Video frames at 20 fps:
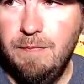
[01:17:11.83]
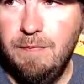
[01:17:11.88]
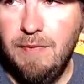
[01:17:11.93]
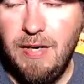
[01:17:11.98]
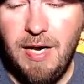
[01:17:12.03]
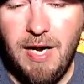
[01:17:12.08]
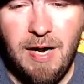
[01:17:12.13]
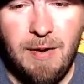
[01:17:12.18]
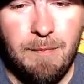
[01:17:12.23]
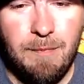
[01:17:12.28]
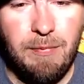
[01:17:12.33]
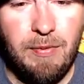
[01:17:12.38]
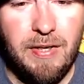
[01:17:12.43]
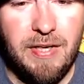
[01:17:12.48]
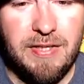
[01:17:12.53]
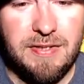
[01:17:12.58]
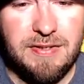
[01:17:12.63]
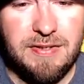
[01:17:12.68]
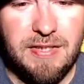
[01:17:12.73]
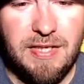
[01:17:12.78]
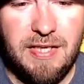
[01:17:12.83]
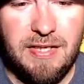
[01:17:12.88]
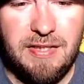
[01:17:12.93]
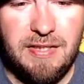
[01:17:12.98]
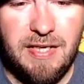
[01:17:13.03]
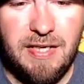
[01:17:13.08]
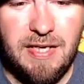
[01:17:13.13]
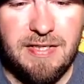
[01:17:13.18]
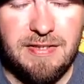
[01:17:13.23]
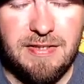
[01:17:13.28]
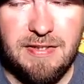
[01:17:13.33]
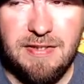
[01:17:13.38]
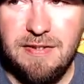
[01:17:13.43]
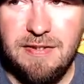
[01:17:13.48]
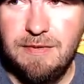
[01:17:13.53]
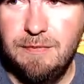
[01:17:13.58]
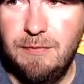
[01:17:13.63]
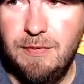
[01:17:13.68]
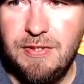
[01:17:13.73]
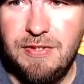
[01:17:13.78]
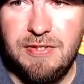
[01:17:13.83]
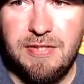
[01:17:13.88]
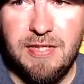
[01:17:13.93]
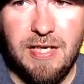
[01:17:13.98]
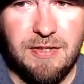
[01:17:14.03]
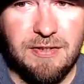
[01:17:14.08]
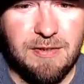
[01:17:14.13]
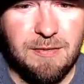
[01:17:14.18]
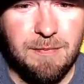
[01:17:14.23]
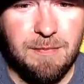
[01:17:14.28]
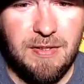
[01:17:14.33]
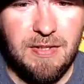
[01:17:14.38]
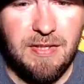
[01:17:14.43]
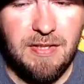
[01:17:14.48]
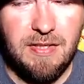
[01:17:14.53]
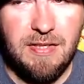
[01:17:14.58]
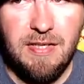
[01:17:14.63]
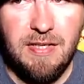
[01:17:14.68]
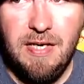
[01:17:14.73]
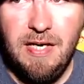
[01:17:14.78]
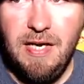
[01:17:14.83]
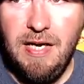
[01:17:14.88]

I'm blessed that Casey reached out to me